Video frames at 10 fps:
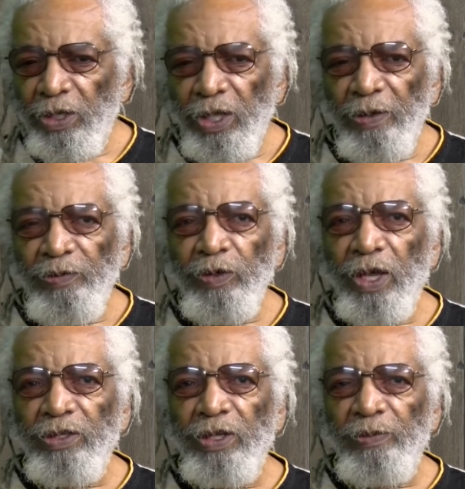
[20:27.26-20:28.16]
And if you
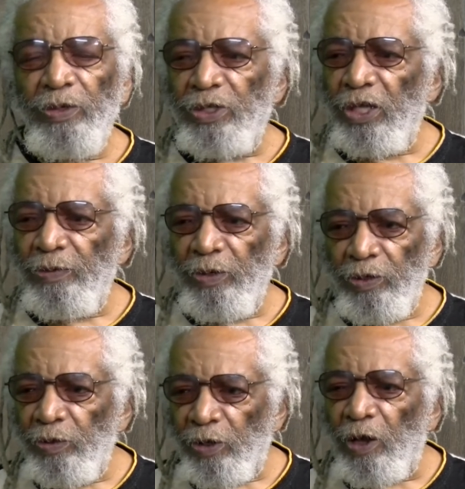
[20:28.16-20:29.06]
got something to say to me,
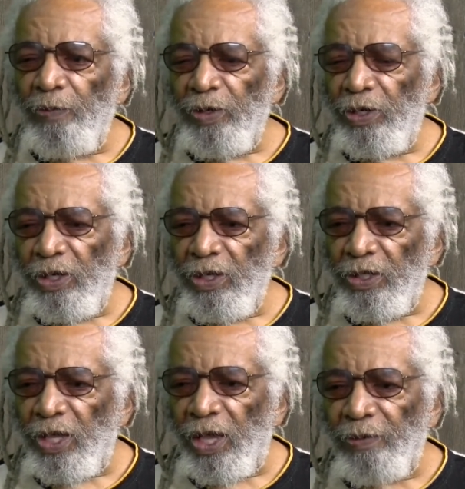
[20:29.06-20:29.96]
you can call me at any
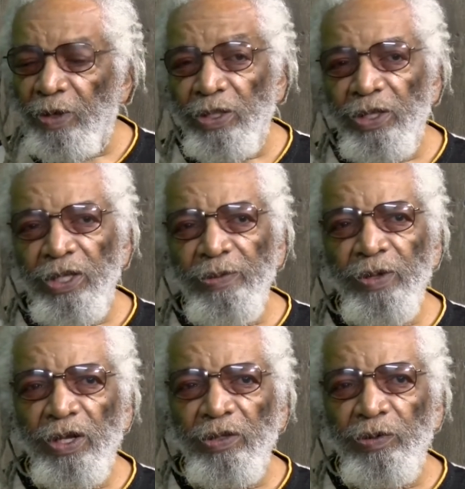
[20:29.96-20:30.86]
time. And the
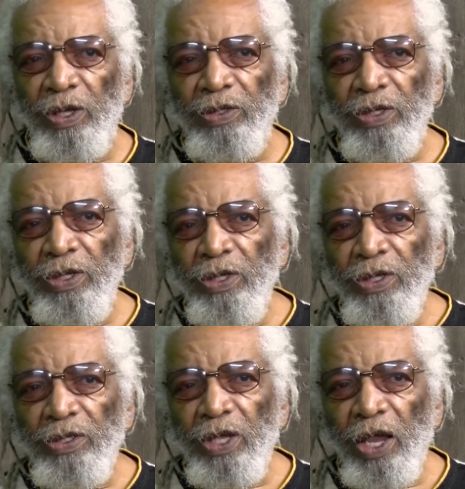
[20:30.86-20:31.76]
email address
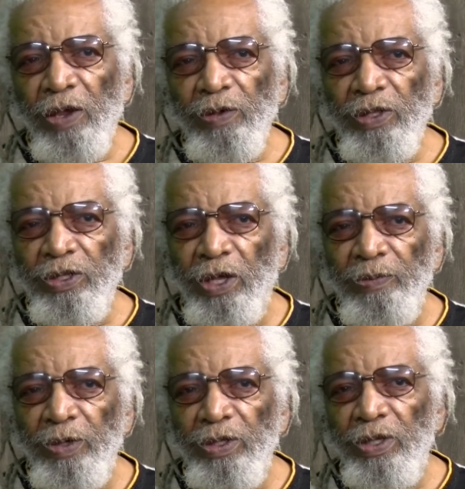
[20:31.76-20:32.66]
is
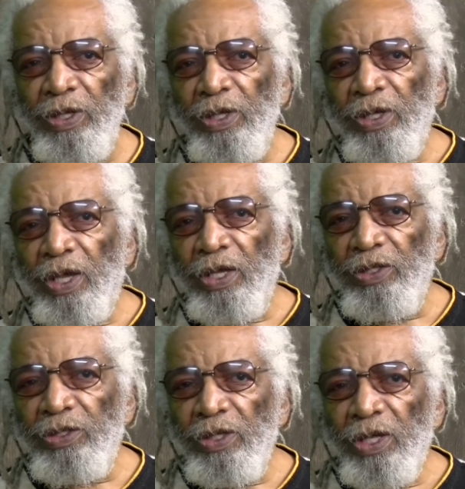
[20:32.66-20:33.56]

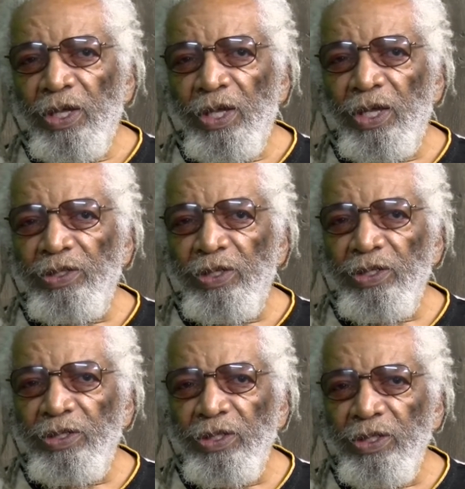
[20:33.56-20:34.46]

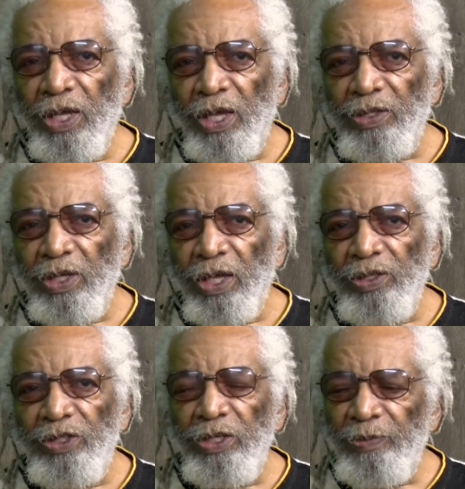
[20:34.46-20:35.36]

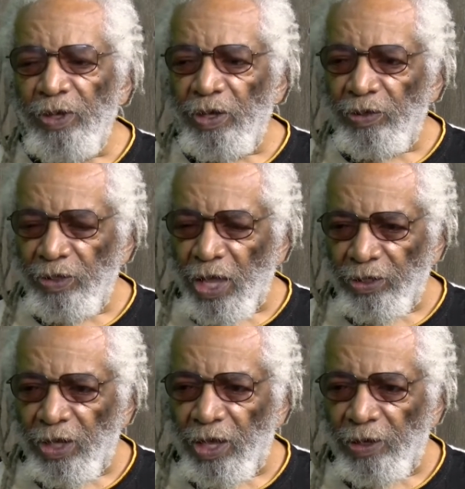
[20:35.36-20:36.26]
harriettubmanhcs@gmail.com.